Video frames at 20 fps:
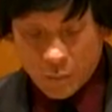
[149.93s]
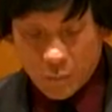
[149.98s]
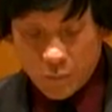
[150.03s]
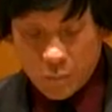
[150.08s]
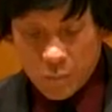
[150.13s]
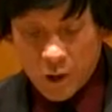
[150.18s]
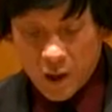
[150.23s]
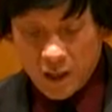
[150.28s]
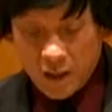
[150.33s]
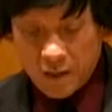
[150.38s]

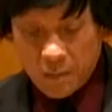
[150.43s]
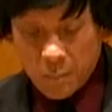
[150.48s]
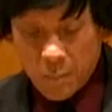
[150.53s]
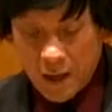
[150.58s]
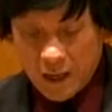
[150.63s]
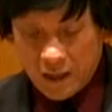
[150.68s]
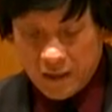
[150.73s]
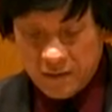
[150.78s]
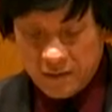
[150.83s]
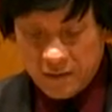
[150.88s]
When Molly
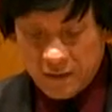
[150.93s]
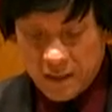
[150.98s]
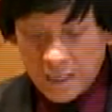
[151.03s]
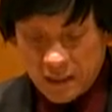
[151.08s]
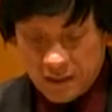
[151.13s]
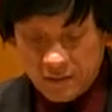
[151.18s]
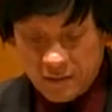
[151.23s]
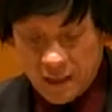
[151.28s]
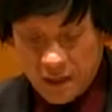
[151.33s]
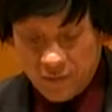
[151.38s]
makes the
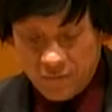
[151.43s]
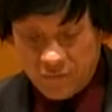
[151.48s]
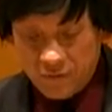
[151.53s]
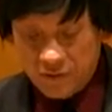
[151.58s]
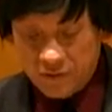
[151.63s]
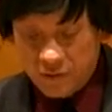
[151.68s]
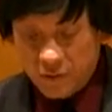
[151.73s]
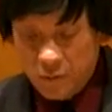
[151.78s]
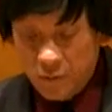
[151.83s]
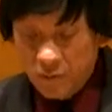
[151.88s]
next day for
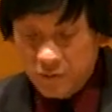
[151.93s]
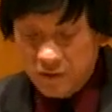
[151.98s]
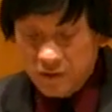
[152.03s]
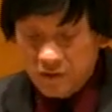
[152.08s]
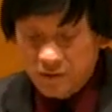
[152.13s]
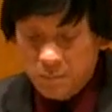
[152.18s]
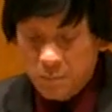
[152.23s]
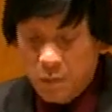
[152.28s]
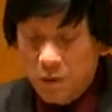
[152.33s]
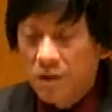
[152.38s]
school,
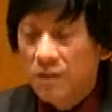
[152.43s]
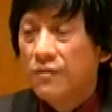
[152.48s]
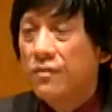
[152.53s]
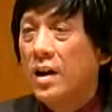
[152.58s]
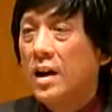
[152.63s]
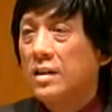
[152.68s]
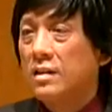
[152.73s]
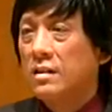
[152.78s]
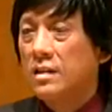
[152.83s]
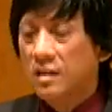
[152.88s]
she's
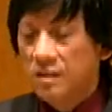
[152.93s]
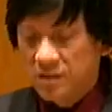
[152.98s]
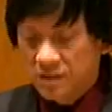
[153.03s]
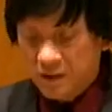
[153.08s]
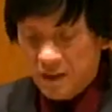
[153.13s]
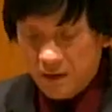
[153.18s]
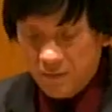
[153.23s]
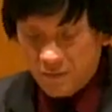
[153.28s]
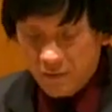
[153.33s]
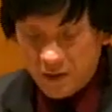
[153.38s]
mortified to
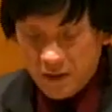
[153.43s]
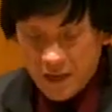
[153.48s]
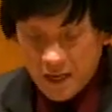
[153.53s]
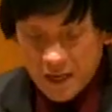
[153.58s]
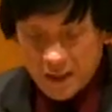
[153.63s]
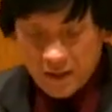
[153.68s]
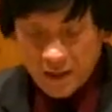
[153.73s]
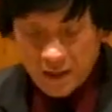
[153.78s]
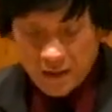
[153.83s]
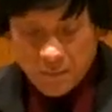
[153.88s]
discover
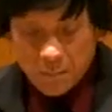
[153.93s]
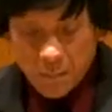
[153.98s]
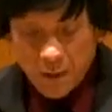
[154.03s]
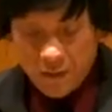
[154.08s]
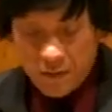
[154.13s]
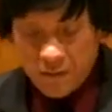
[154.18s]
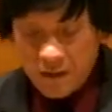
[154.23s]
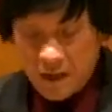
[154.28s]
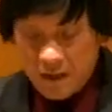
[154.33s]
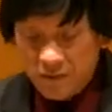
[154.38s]
that her
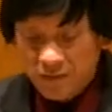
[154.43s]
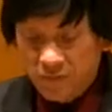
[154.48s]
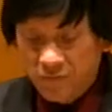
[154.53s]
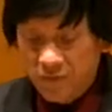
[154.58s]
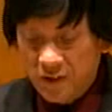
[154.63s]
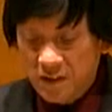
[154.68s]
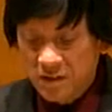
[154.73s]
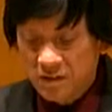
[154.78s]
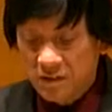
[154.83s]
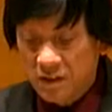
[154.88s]
mother has
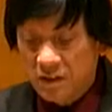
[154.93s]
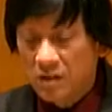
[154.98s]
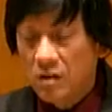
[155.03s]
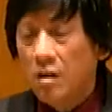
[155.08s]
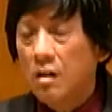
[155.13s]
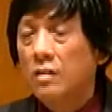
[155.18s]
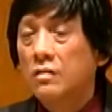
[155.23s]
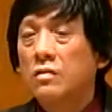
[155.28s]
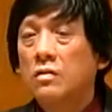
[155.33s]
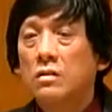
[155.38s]
fixed a
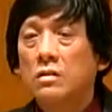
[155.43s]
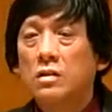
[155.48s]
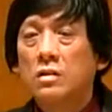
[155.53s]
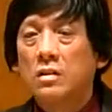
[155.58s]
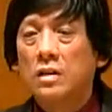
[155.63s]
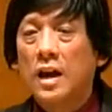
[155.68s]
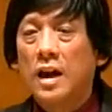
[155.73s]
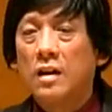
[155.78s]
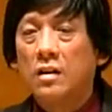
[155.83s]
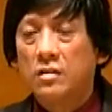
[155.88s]
doll to
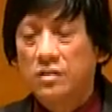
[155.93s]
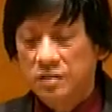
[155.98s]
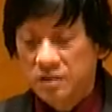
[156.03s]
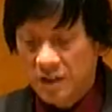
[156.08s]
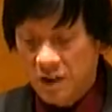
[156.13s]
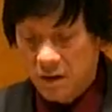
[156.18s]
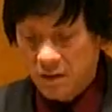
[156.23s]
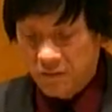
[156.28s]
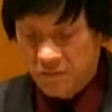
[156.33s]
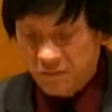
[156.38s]
look like
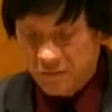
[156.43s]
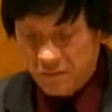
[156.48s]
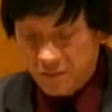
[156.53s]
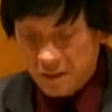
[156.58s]
herself,